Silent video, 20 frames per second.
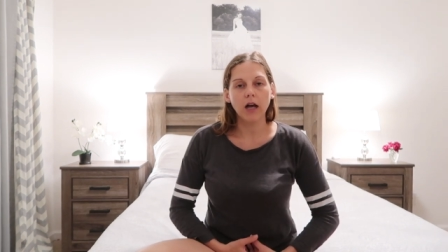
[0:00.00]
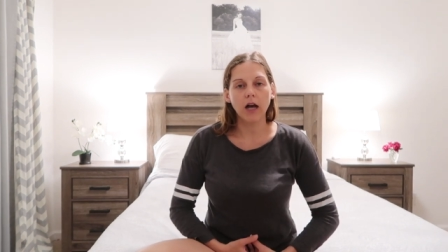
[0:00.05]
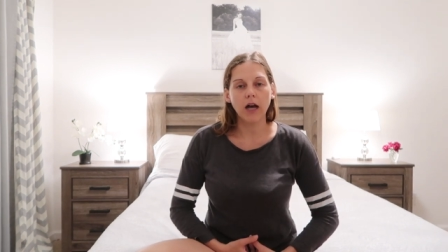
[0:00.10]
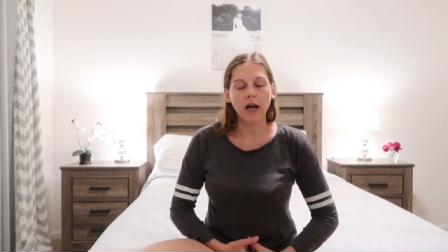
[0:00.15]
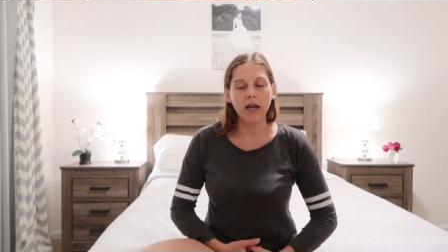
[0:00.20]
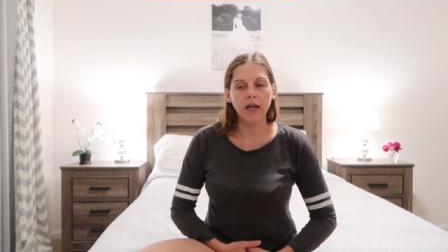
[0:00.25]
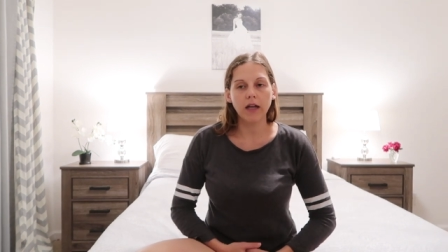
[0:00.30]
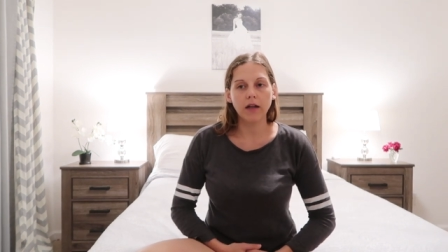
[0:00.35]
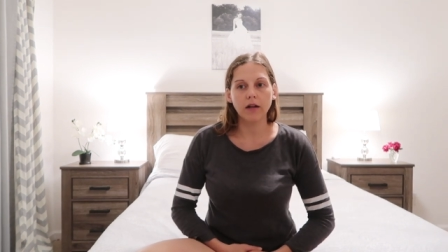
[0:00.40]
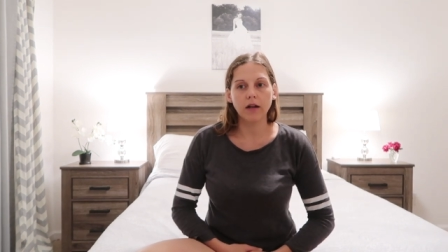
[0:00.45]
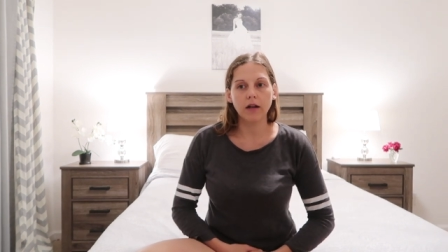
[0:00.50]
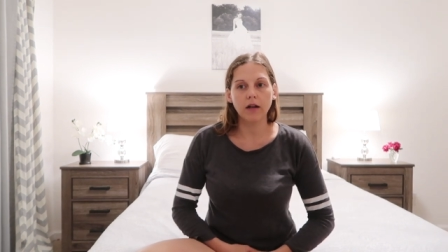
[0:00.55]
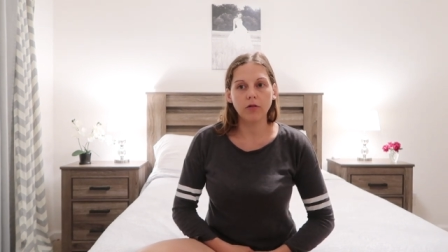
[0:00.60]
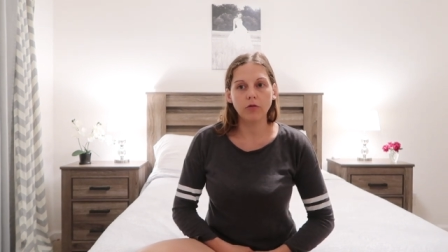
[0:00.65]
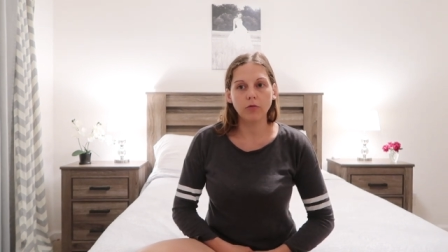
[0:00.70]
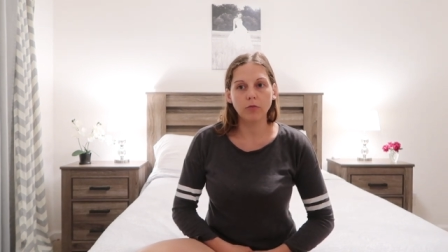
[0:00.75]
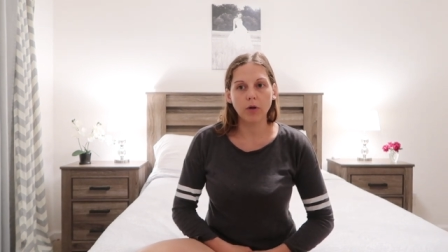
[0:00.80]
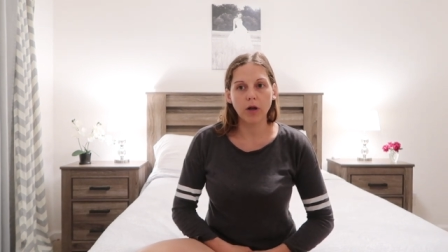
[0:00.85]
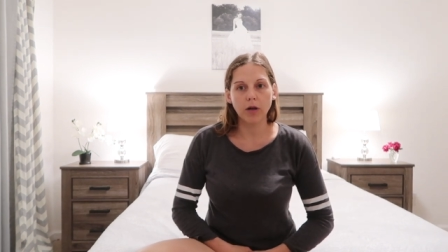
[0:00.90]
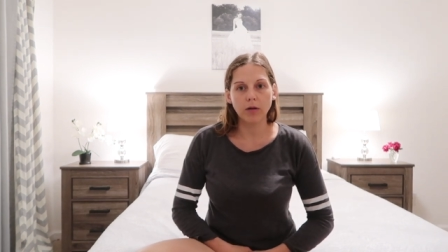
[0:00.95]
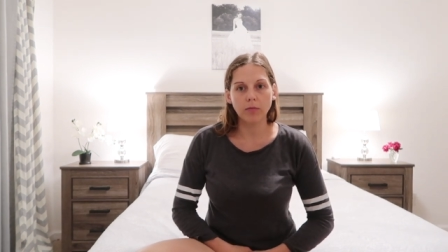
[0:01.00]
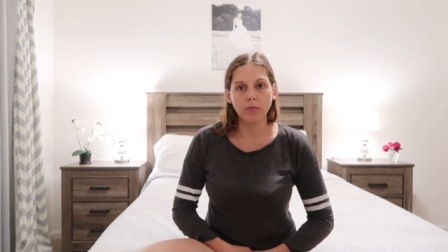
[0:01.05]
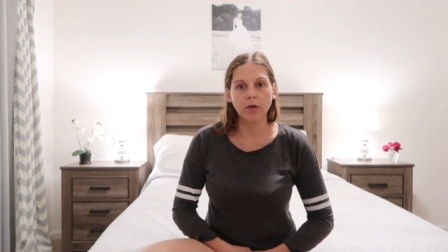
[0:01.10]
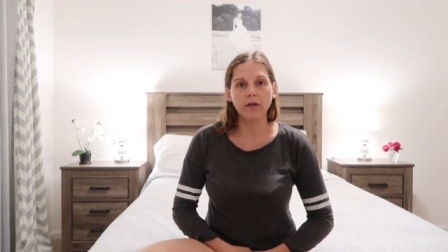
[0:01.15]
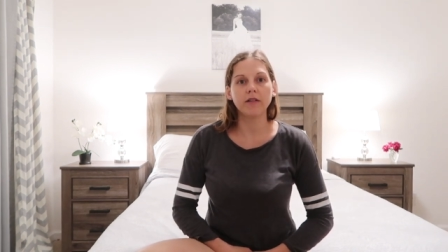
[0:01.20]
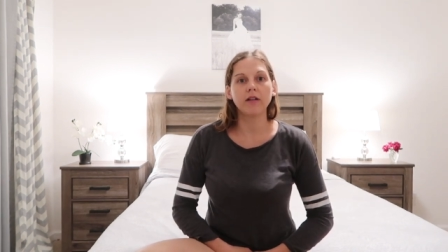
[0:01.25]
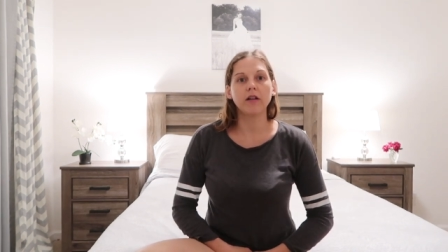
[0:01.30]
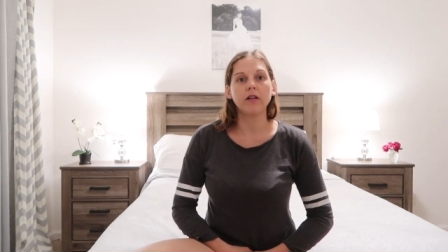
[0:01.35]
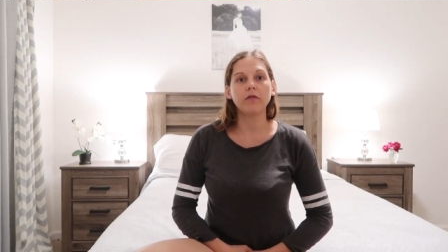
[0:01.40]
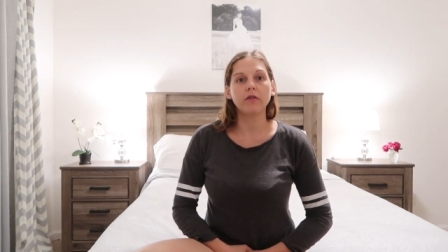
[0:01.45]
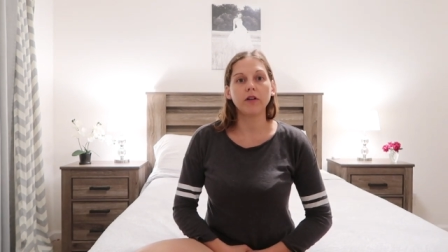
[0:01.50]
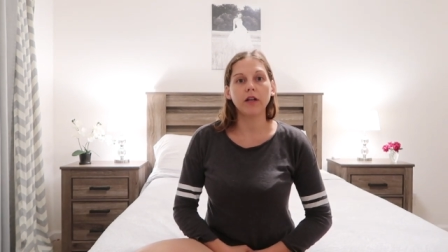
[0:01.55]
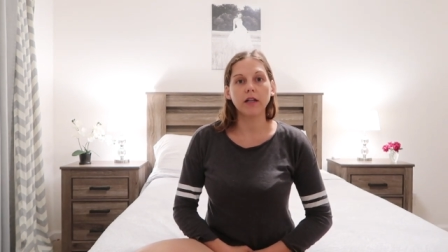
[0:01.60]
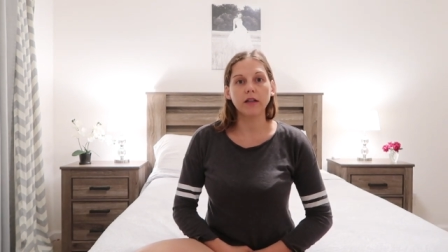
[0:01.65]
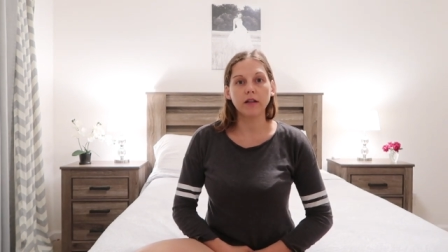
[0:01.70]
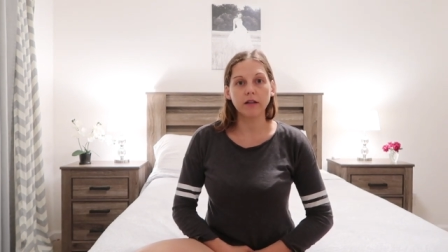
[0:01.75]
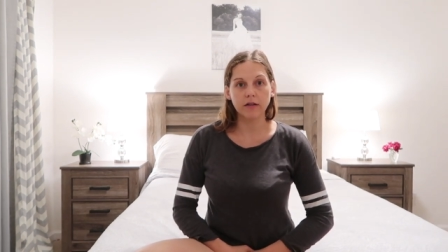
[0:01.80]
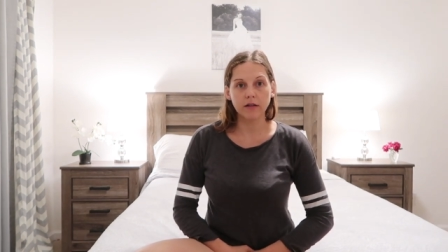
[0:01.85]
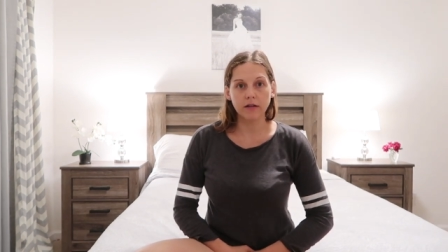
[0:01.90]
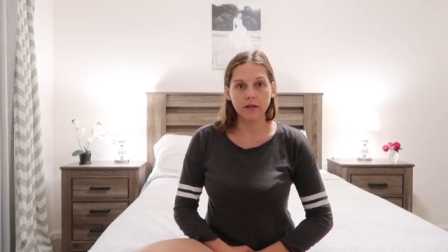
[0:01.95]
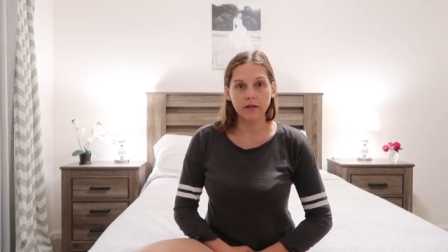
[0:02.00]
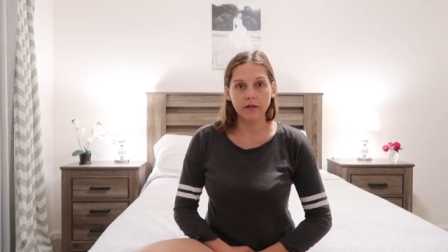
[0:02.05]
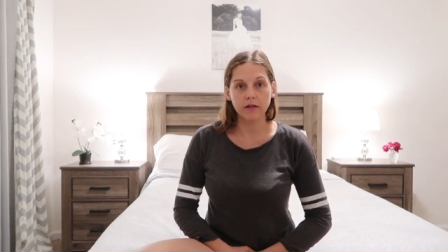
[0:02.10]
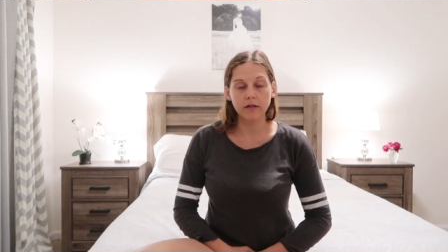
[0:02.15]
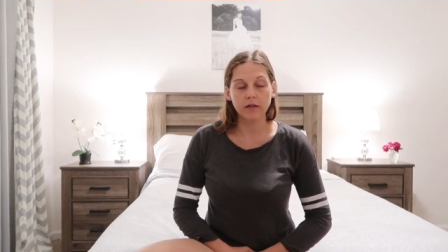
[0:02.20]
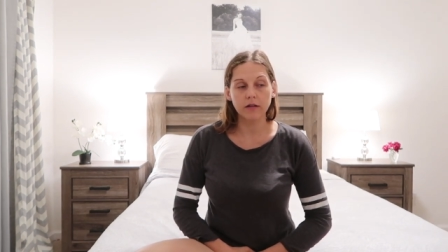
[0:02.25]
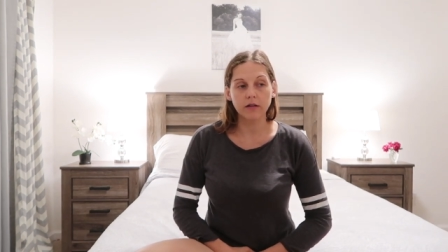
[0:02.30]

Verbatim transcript: I, I reminded myself like this is